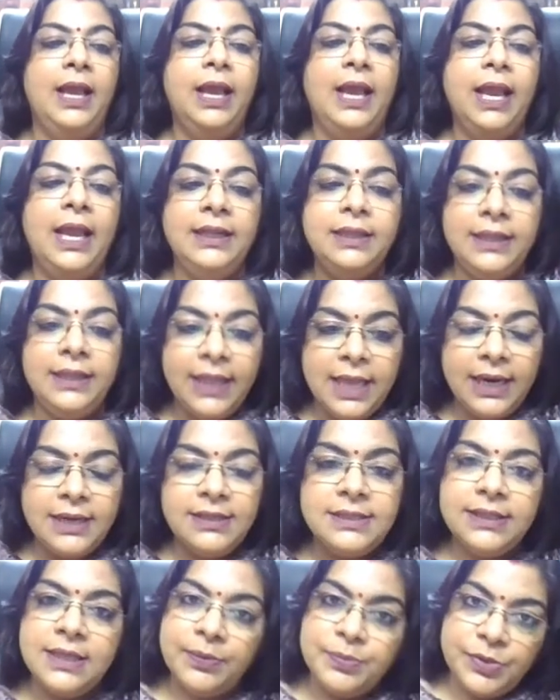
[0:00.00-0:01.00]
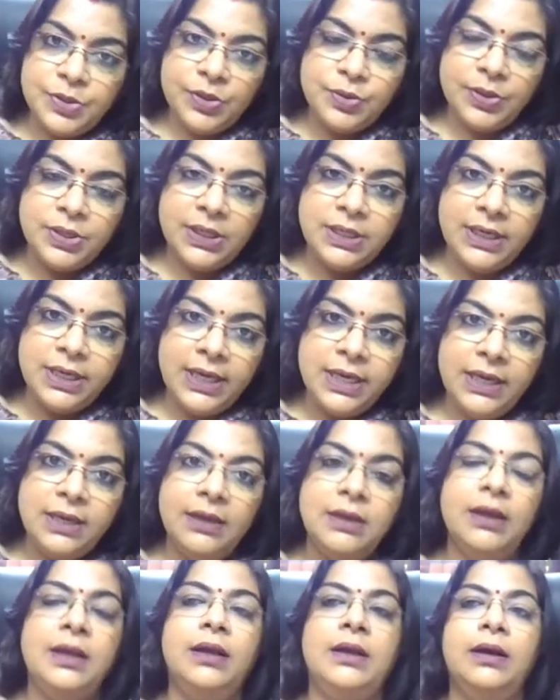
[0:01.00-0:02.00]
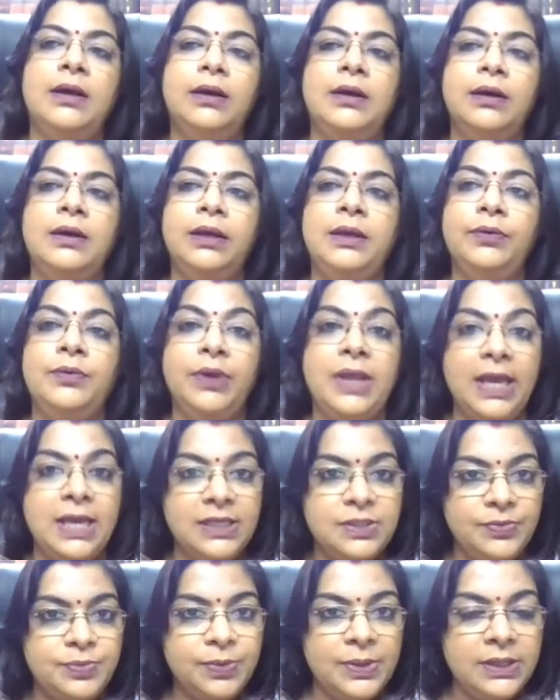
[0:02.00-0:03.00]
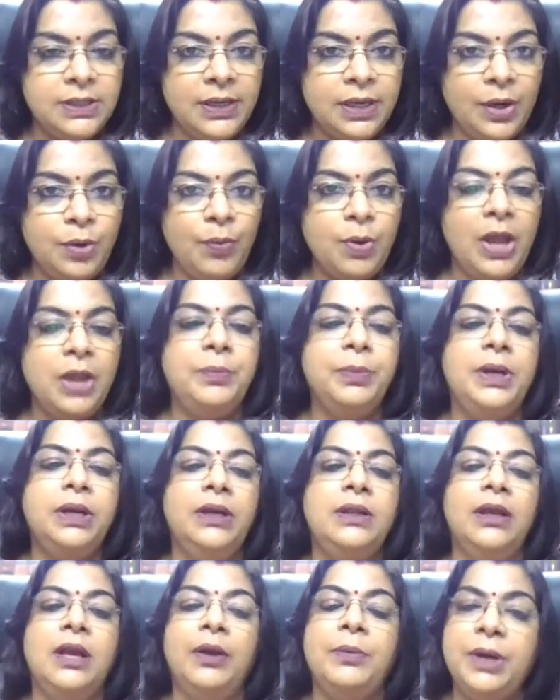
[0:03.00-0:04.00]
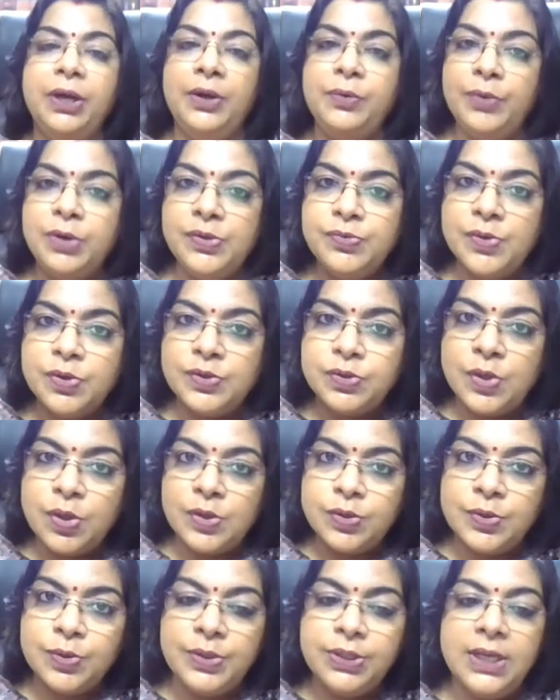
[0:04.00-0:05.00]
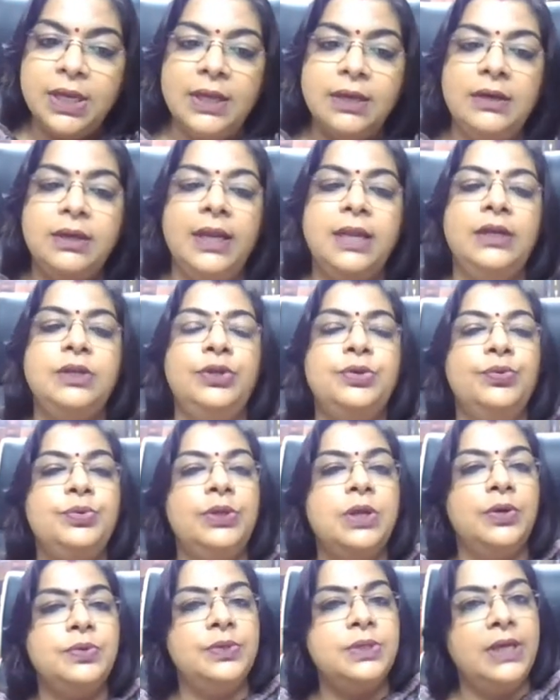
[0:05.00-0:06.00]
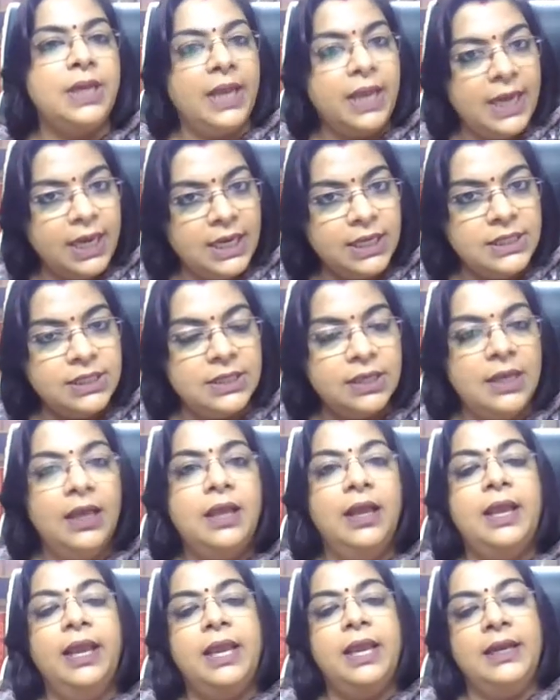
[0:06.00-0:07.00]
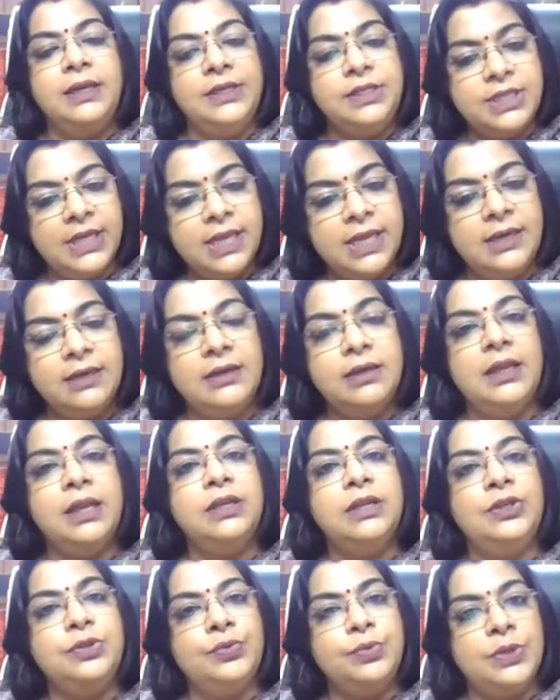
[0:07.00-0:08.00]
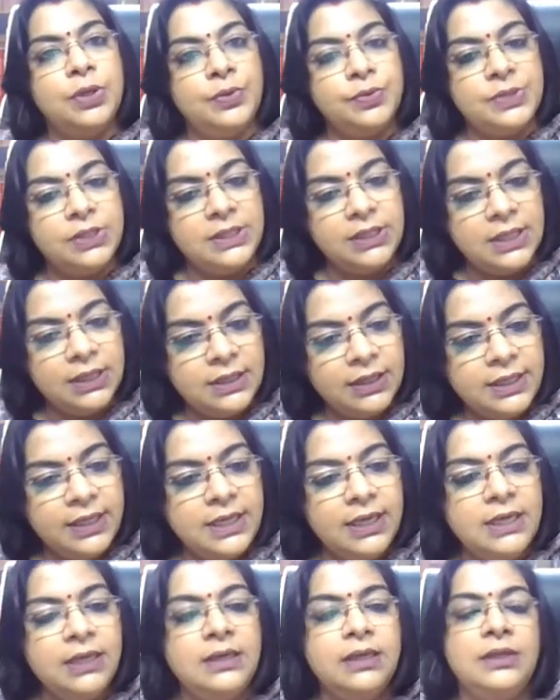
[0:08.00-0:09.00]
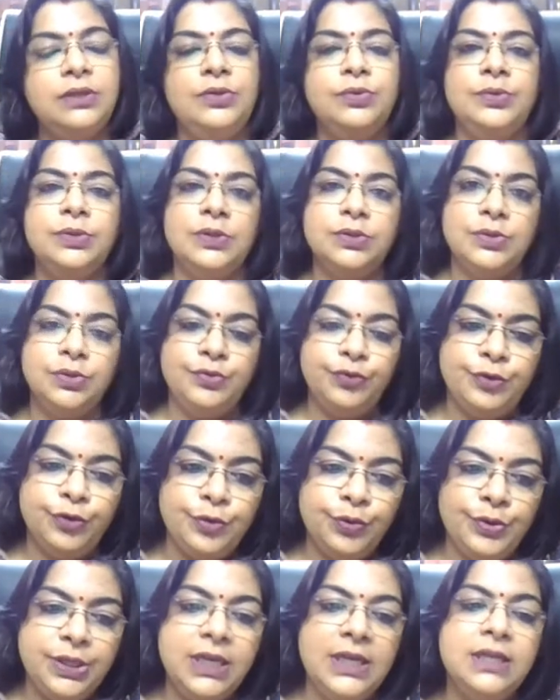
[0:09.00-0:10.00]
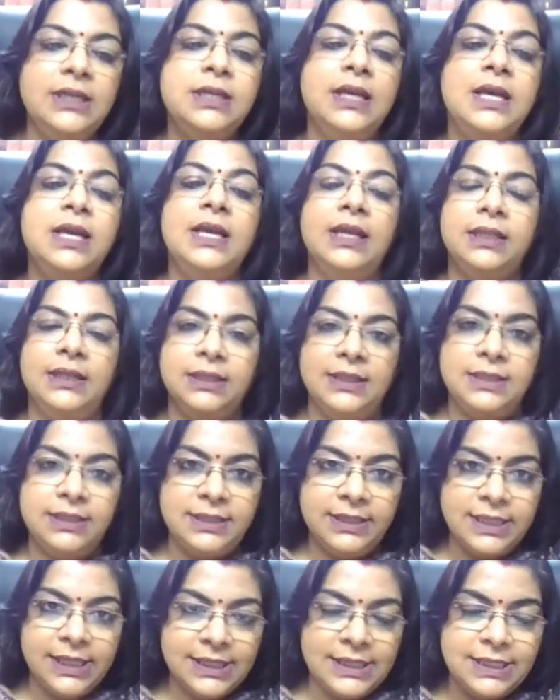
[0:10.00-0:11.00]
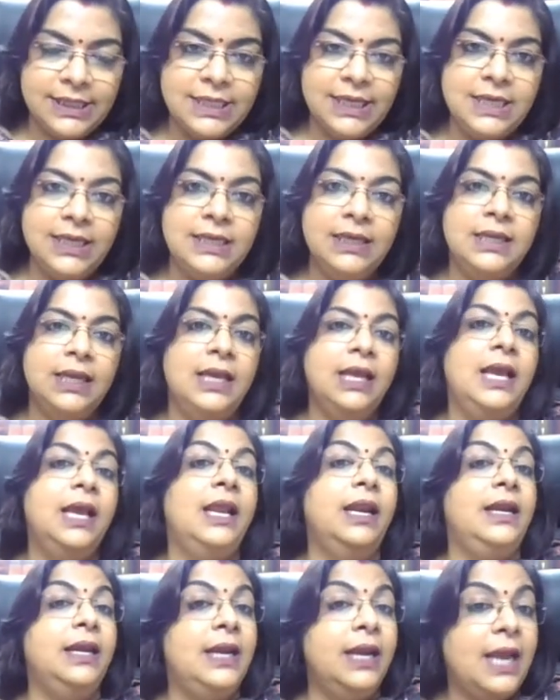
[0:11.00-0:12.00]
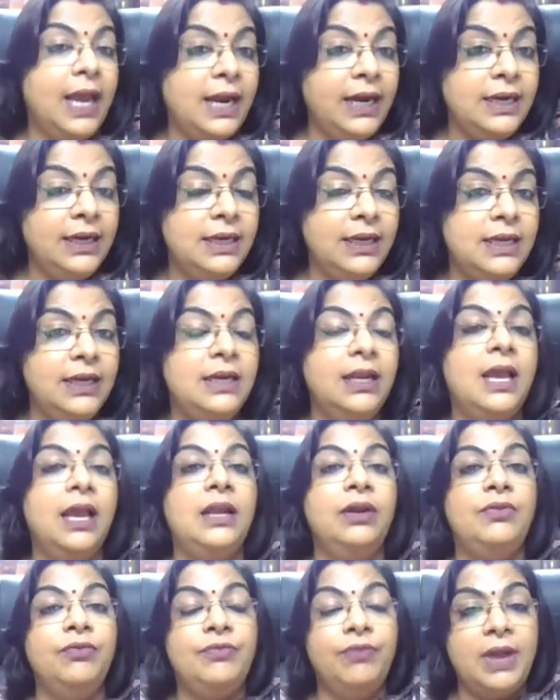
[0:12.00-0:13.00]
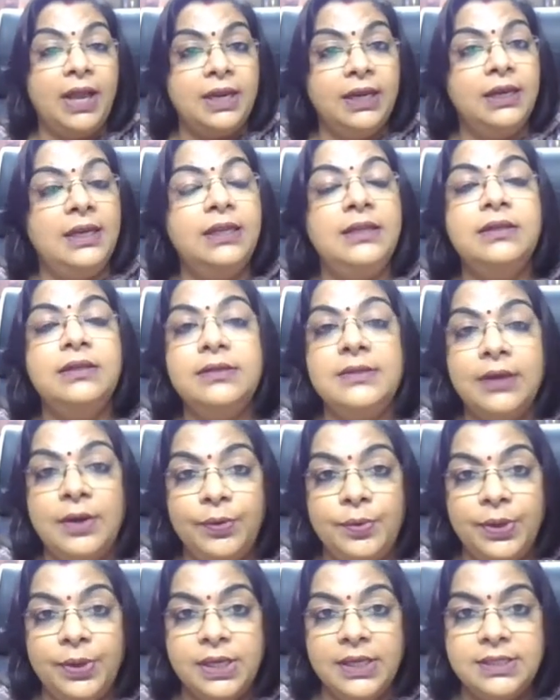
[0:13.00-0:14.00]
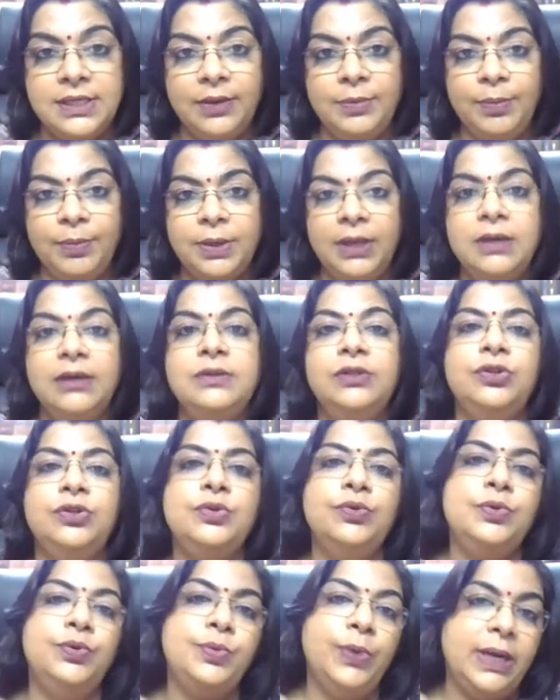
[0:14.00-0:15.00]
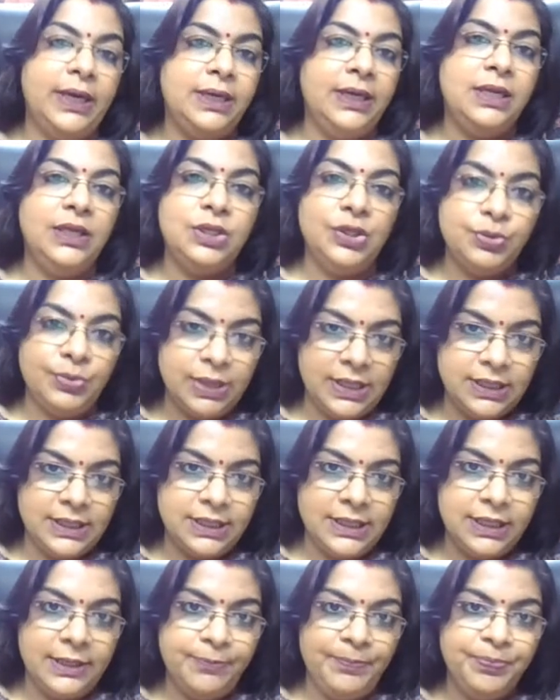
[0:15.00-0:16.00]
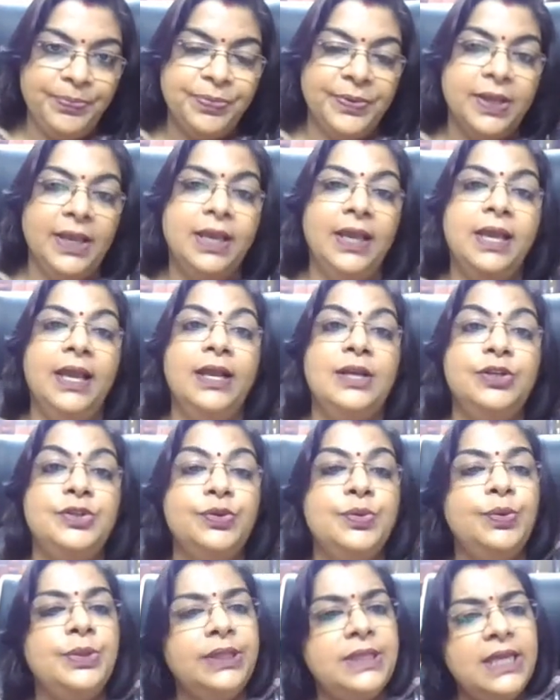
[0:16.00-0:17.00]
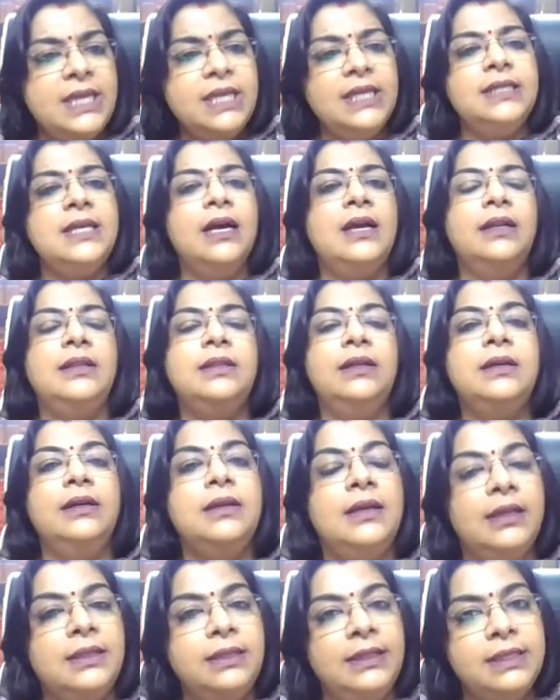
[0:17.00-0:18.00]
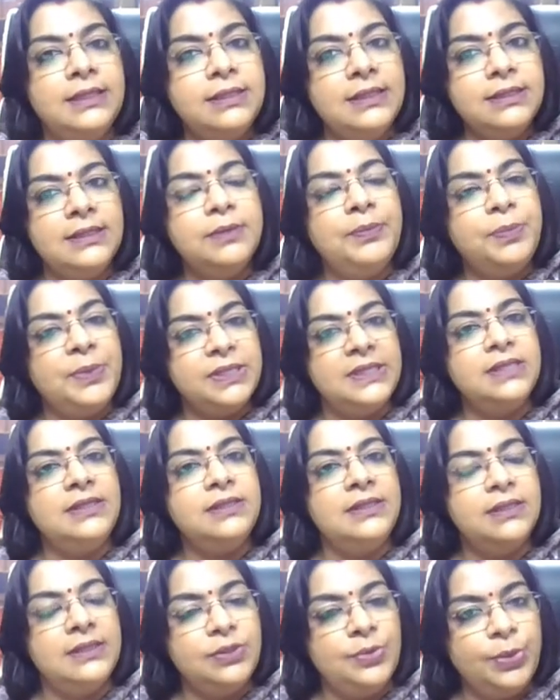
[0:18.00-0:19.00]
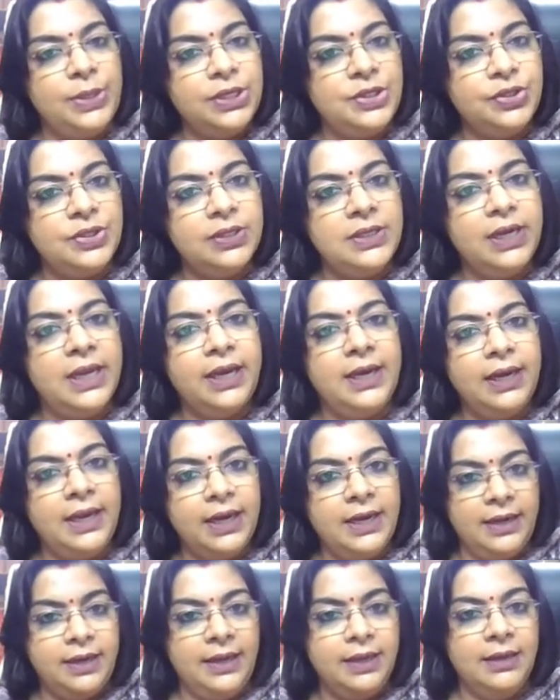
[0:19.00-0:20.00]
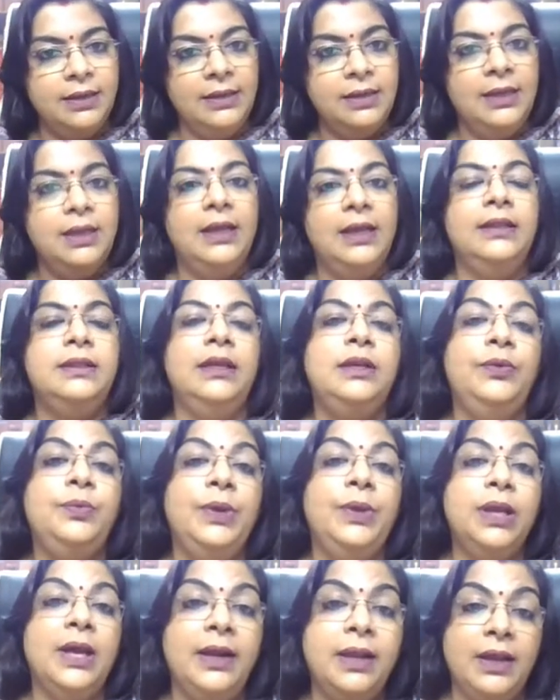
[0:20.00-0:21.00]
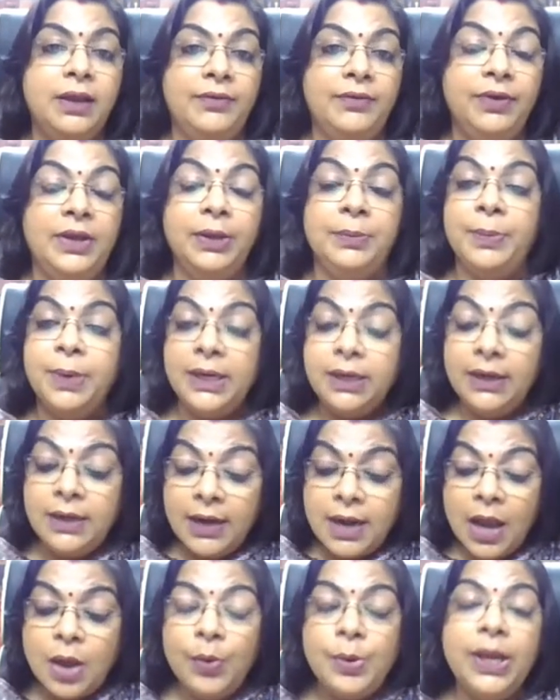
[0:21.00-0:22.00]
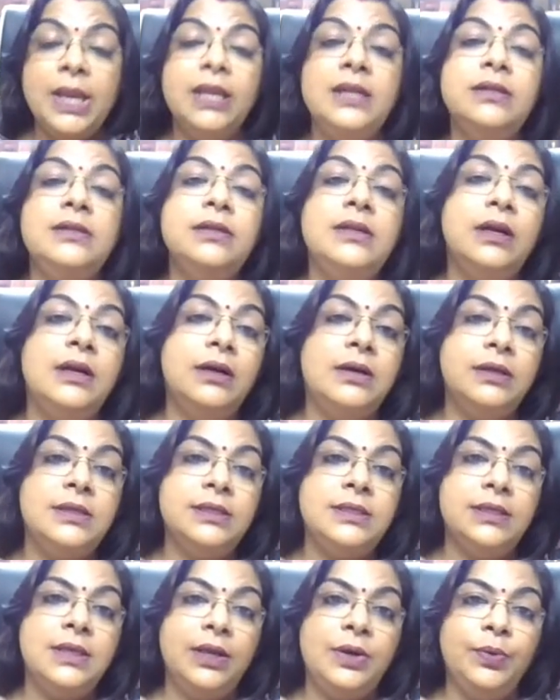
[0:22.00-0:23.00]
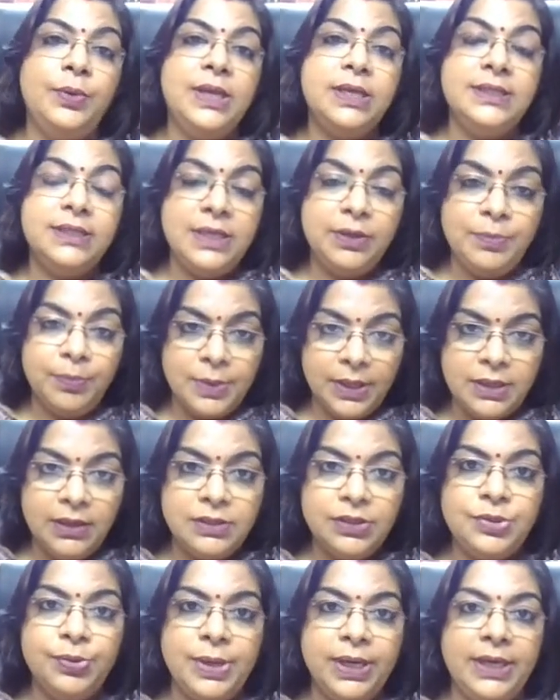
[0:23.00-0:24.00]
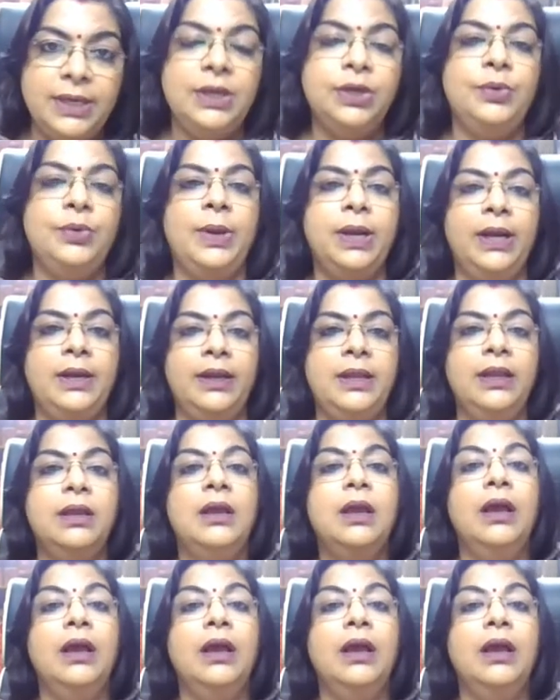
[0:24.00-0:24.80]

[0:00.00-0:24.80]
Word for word: and then subsequently uh, as per the requirement amendment was also done in 2008 in 10 in 2013 in 2014 in 16 19 and finally the surrogacy bill to 2020 so these are the this is the present situation in India that we are having. But now in uh, surrogacy bill 2020,